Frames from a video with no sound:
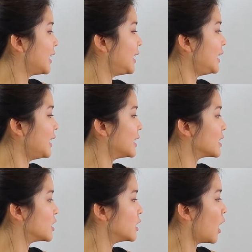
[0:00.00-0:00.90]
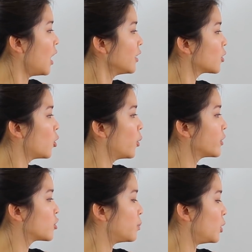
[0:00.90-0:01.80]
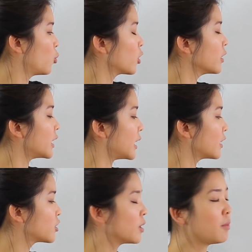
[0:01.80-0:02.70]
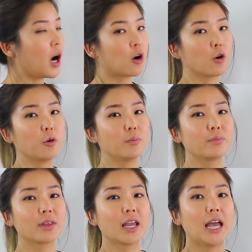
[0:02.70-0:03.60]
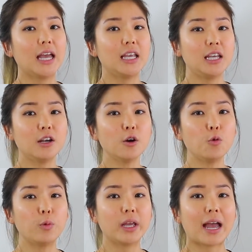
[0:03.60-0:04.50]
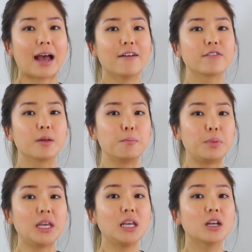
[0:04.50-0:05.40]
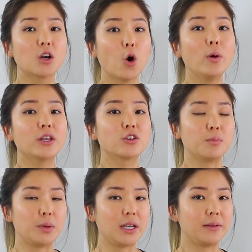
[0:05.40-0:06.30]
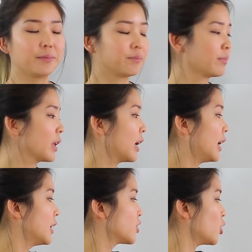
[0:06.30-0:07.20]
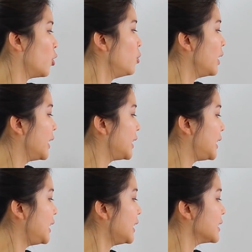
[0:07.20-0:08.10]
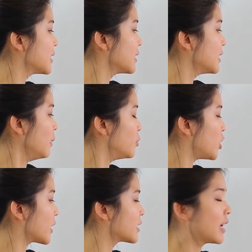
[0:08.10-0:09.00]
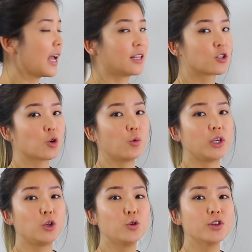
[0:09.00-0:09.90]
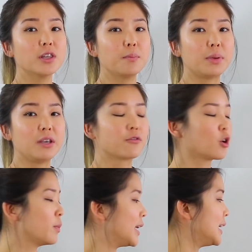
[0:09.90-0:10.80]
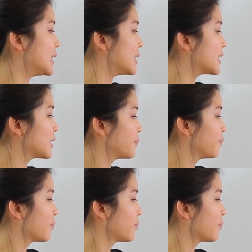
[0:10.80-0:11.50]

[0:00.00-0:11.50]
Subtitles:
he is not going to be working tomorrow. Here we have the be going to be. So he is the subject, and so we use the be verb is.